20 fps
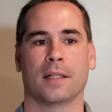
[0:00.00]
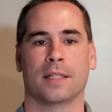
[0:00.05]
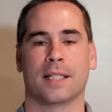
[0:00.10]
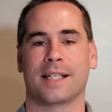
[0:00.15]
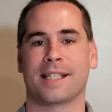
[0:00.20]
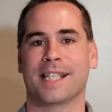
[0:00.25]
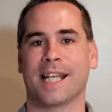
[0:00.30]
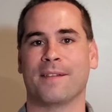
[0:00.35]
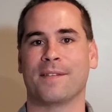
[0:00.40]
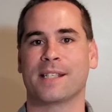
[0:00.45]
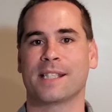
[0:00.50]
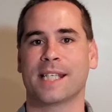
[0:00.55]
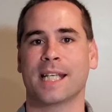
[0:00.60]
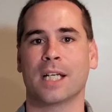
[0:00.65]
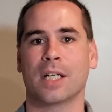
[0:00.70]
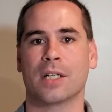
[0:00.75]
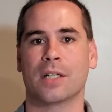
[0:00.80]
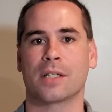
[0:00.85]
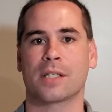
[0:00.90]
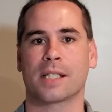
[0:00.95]
to save
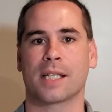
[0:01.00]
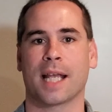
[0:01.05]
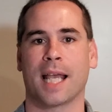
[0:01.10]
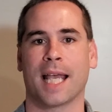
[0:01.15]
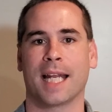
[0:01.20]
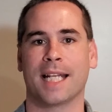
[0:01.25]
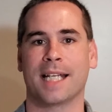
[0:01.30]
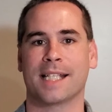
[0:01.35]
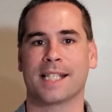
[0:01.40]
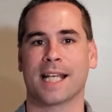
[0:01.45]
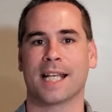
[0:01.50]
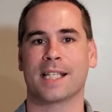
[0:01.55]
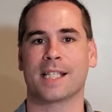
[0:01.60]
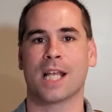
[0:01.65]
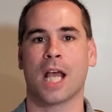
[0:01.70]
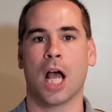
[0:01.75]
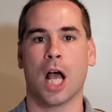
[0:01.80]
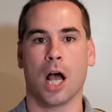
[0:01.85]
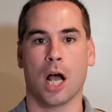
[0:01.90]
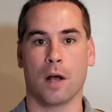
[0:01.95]
sinners, and he
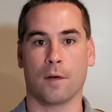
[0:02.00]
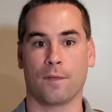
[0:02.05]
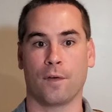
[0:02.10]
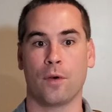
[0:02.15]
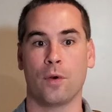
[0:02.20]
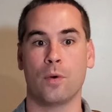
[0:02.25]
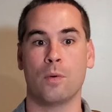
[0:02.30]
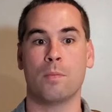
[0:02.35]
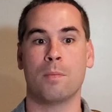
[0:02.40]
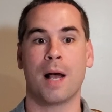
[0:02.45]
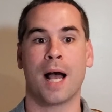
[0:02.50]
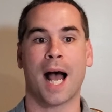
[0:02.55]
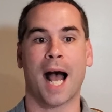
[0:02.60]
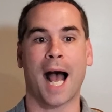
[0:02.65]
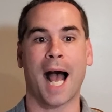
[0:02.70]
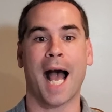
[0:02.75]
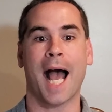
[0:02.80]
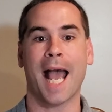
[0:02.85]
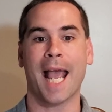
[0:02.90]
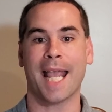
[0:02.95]
says, Of whom
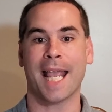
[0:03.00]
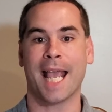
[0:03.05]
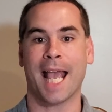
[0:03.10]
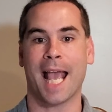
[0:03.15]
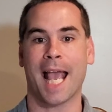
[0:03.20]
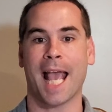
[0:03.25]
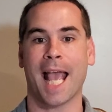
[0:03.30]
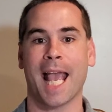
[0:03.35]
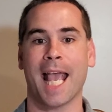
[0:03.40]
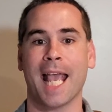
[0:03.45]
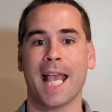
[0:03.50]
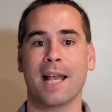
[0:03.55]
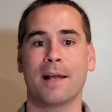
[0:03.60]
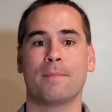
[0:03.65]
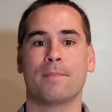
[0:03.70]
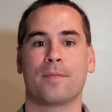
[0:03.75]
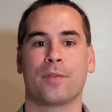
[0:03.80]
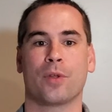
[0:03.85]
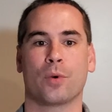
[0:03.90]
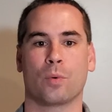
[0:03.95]
I
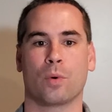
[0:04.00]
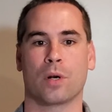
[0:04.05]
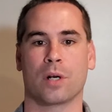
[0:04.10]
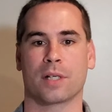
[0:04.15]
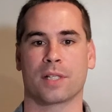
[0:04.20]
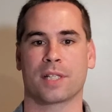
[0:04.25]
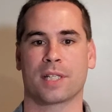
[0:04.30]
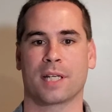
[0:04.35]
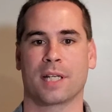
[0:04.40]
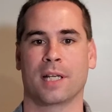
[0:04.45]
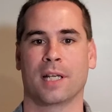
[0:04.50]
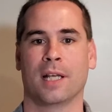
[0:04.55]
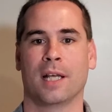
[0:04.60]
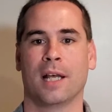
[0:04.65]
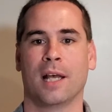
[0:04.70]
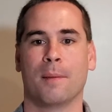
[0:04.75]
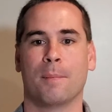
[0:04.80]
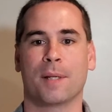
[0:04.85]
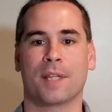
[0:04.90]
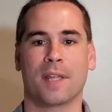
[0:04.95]
am the worst.
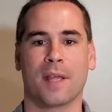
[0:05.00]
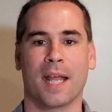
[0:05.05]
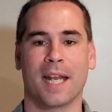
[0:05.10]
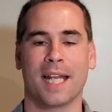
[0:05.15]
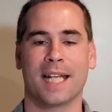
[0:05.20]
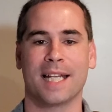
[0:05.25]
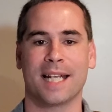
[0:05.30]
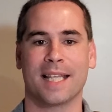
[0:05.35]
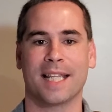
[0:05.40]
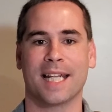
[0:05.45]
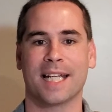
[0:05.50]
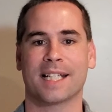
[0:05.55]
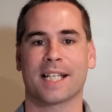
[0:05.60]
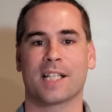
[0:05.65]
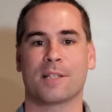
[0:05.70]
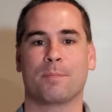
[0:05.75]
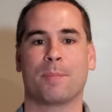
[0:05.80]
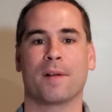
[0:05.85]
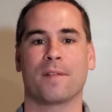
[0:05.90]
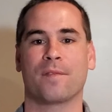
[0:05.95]
But and then, and then he
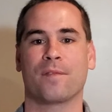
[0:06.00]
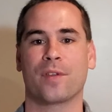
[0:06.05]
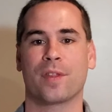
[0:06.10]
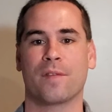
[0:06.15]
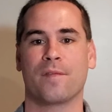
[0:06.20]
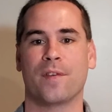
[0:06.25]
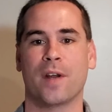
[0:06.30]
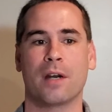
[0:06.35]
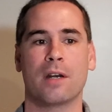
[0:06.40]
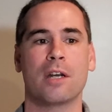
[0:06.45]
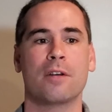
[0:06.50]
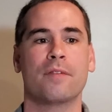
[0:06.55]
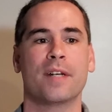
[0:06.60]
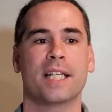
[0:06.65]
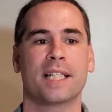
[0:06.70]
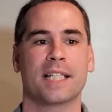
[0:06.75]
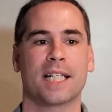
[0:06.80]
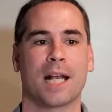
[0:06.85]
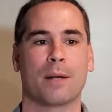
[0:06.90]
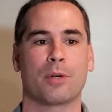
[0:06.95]
says, but for the very
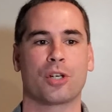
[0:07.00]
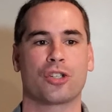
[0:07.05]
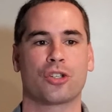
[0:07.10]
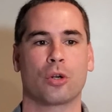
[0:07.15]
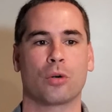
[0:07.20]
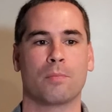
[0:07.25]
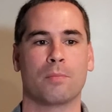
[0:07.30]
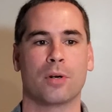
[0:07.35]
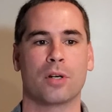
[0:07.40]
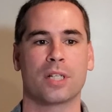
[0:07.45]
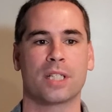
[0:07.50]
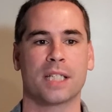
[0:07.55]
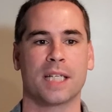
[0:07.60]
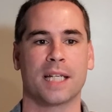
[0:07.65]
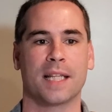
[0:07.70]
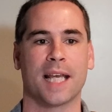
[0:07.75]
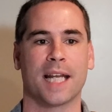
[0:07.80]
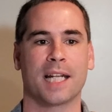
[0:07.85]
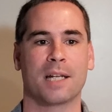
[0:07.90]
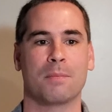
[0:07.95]
reason I was shown
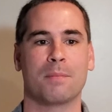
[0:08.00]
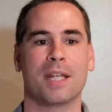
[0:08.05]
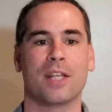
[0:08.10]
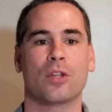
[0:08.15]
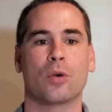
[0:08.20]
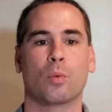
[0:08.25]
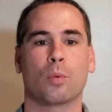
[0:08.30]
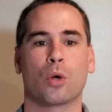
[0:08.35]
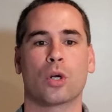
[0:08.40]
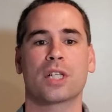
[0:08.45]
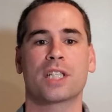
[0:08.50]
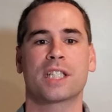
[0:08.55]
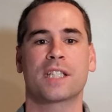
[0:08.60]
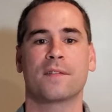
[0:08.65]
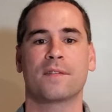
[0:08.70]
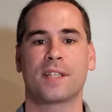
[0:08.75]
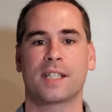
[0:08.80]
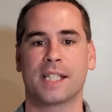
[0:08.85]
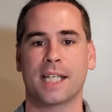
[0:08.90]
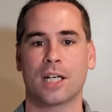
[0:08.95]
mercy, that in me the worst
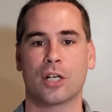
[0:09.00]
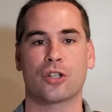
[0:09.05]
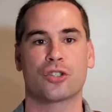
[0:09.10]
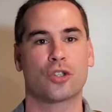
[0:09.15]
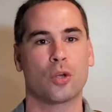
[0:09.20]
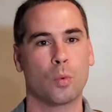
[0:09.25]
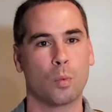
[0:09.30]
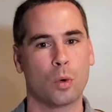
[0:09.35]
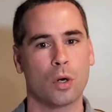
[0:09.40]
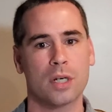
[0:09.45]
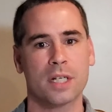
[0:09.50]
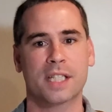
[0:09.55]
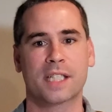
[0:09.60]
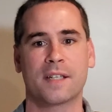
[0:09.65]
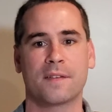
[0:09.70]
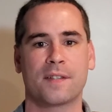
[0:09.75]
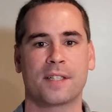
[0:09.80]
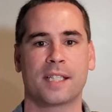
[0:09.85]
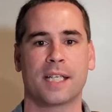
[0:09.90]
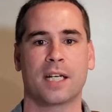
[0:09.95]
of sinners, the worst
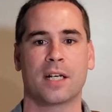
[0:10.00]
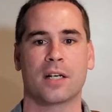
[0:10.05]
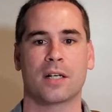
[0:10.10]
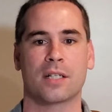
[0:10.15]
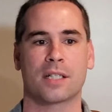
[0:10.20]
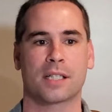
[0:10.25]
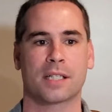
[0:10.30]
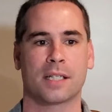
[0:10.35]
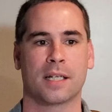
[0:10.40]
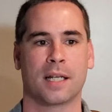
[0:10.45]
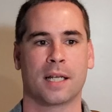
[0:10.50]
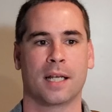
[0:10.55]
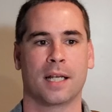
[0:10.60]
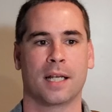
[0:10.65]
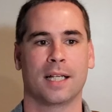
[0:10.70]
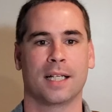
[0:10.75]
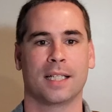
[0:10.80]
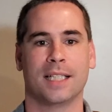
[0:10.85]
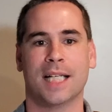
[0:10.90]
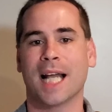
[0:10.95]
of sinners,
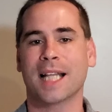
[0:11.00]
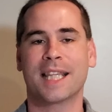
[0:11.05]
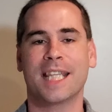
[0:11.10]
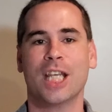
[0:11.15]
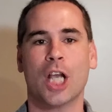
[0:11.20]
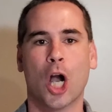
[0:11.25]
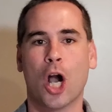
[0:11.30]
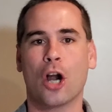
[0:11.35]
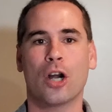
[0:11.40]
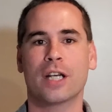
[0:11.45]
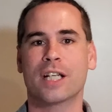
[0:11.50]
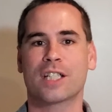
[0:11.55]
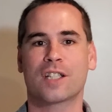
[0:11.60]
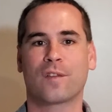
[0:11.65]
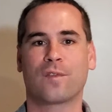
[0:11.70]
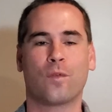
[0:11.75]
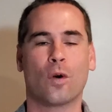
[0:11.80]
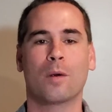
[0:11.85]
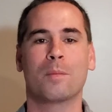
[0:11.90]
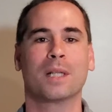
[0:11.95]
not the
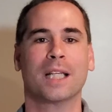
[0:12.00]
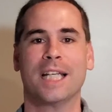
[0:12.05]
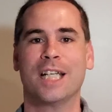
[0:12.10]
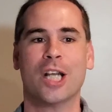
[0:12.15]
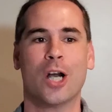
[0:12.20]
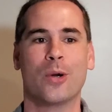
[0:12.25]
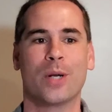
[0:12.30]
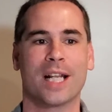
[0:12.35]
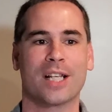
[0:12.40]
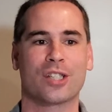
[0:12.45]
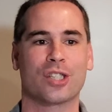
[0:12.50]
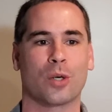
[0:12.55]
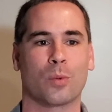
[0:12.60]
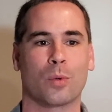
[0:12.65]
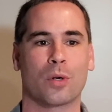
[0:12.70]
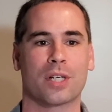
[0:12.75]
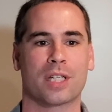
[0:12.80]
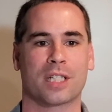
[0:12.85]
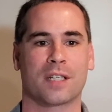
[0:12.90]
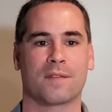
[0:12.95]
artist formerly known as the
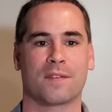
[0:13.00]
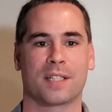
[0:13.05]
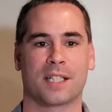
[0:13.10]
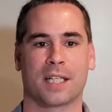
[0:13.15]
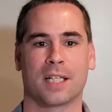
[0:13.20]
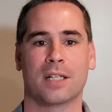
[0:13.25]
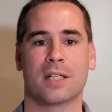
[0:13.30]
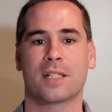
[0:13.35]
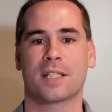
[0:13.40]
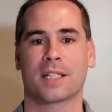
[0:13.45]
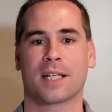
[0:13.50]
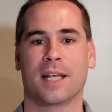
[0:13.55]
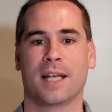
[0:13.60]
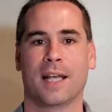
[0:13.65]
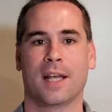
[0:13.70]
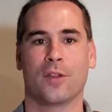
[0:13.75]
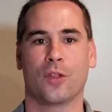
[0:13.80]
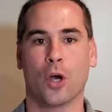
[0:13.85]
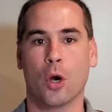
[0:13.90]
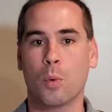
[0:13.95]
worst of sinners,
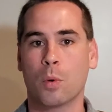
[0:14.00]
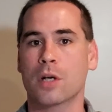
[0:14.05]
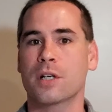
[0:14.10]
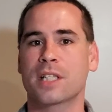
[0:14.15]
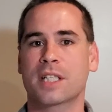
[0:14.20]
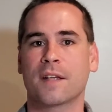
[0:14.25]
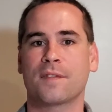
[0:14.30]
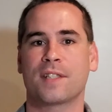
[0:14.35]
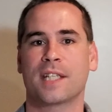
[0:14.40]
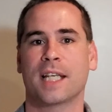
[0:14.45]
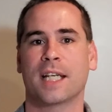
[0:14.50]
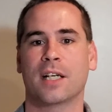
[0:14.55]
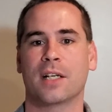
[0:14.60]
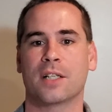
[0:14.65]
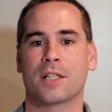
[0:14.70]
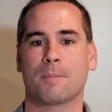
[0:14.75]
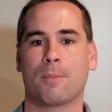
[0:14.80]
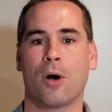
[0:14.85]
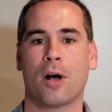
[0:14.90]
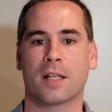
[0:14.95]
the worst of
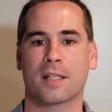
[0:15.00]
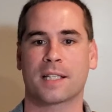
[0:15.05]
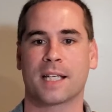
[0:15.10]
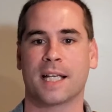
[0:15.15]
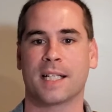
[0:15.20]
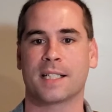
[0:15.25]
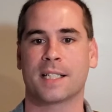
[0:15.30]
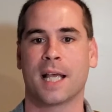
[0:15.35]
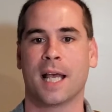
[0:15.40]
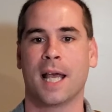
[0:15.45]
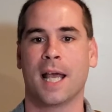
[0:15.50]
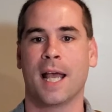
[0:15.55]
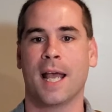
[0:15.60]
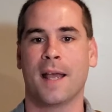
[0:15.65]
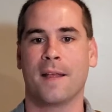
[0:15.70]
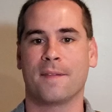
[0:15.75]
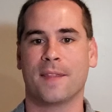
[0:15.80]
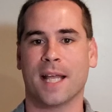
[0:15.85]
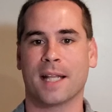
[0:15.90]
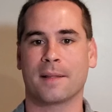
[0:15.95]
sinners, Paul says,
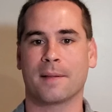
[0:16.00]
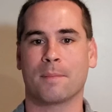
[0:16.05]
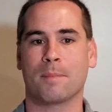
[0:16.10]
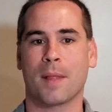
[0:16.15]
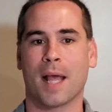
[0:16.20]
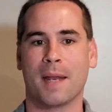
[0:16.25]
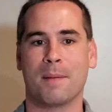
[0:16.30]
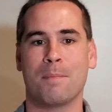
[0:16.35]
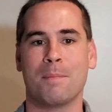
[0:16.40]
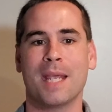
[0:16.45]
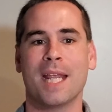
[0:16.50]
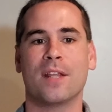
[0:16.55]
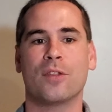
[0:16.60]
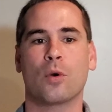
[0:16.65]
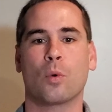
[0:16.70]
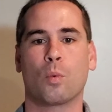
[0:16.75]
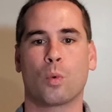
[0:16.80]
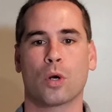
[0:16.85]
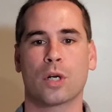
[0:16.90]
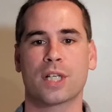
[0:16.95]
that in me
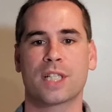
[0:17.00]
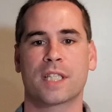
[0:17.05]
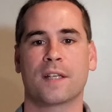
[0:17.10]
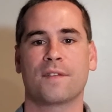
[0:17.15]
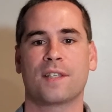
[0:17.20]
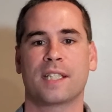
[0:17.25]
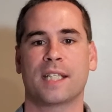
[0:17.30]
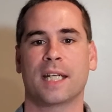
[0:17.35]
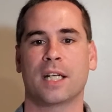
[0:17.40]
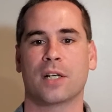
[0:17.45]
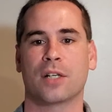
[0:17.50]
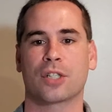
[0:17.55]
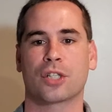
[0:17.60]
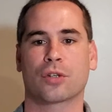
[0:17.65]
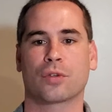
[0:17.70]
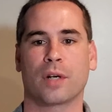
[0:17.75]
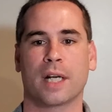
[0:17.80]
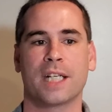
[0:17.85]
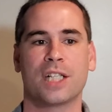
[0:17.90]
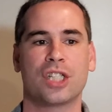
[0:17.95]
the worst of sinners,
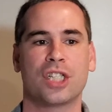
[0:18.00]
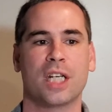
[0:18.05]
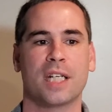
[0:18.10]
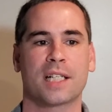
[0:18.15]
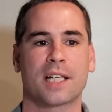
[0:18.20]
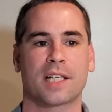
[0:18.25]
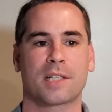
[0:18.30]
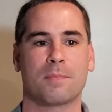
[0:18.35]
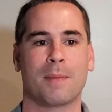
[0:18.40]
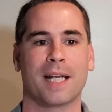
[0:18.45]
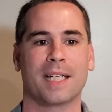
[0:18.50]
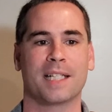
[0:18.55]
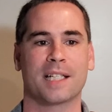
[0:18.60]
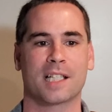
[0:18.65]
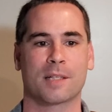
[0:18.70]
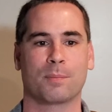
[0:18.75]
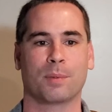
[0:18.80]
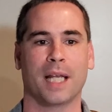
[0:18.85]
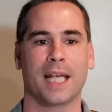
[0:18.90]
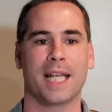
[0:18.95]
Christ Jesus might
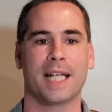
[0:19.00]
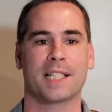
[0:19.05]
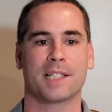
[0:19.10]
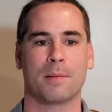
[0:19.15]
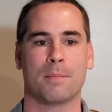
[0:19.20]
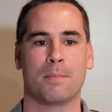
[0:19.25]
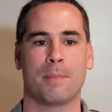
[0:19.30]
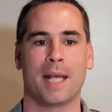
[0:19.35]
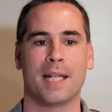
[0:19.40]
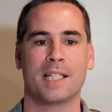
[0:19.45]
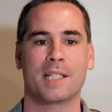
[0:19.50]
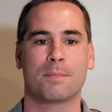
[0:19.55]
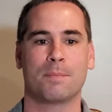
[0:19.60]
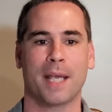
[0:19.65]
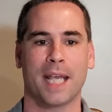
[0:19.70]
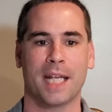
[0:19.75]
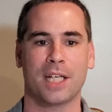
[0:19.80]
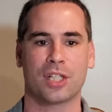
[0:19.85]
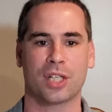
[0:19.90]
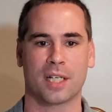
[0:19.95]
display his immense
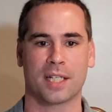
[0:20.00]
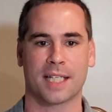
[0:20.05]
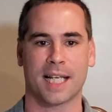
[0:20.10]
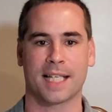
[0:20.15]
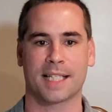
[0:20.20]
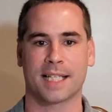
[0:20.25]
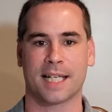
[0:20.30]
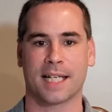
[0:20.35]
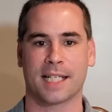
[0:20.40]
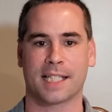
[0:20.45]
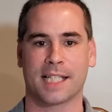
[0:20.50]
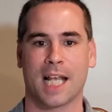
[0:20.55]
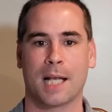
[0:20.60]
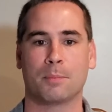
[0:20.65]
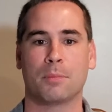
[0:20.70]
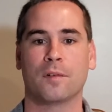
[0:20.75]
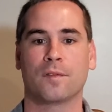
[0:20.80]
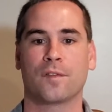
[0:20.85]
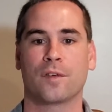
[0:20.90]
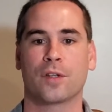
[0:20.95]
patience as an
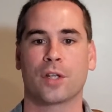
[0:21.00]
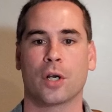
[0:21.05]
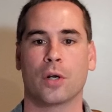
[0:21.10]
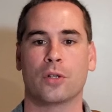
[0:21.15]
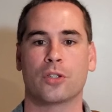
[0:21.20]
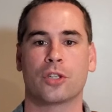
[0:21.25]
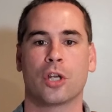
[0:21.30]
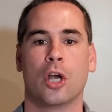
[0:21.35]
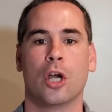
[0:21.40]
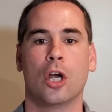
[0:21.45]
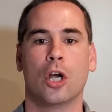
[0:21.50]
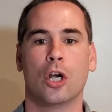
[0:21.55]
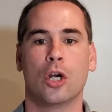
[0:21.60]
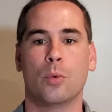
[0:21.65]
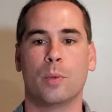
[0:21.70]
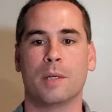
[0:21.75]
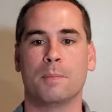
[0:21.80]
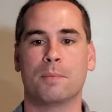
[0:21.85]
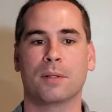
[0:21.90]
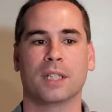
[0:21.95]
example for those
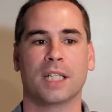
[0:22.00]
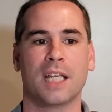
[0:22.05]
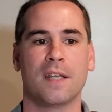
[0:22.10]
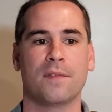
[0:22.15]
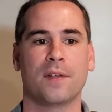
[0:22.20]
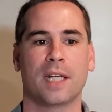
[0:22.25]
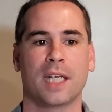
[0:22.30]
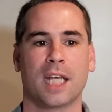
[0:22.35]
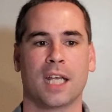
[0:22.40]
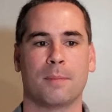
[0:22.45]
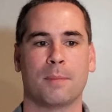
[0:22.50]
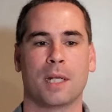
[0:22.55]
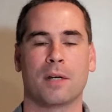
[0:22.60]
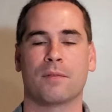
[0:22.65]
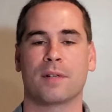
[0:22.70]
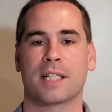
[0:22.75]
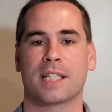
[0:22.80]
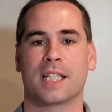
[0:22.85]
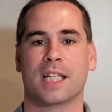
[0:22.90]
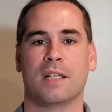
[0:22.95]
who would believe in him and
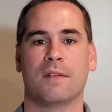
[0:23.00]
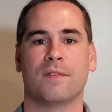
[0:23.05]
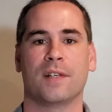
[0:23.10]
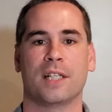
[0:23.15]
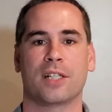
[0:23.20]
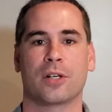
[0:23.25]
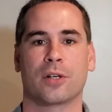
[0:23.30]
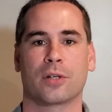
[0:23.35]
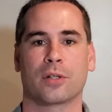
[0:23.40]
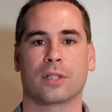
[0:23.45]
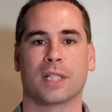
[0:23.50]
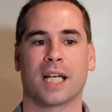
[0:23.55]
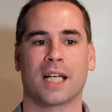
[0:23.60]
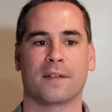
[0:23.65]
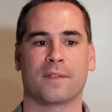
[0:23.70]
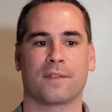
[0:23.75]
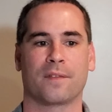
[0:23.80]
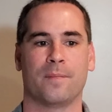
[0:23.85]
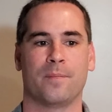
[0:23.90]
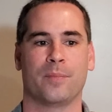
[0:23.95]
receive eternal
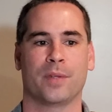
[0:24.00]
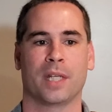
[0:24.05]
life.